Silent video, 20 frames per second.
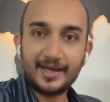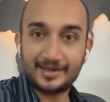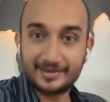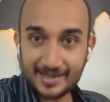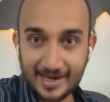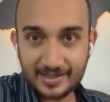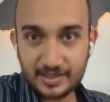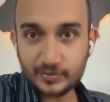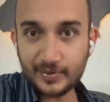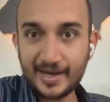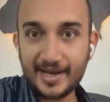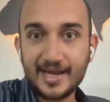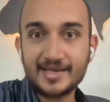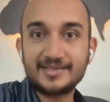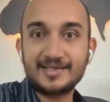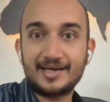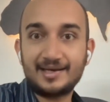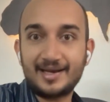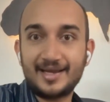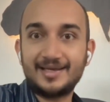and that is why I
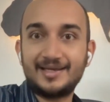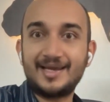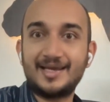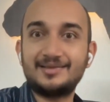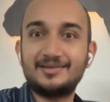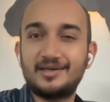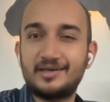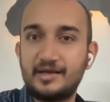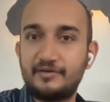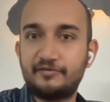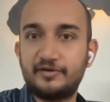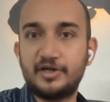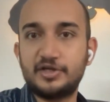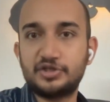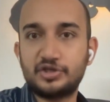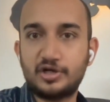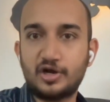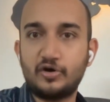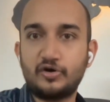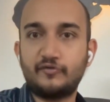said, like, get the
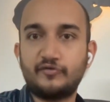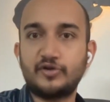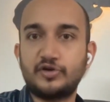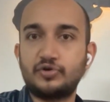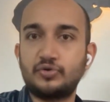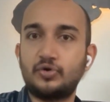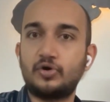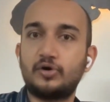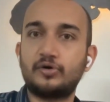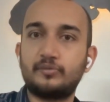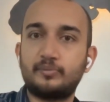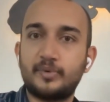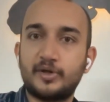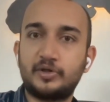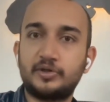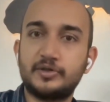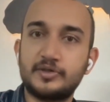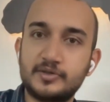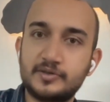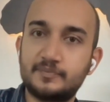definition out of the door,
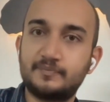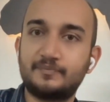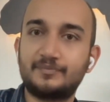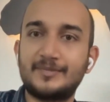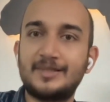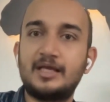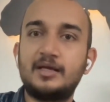because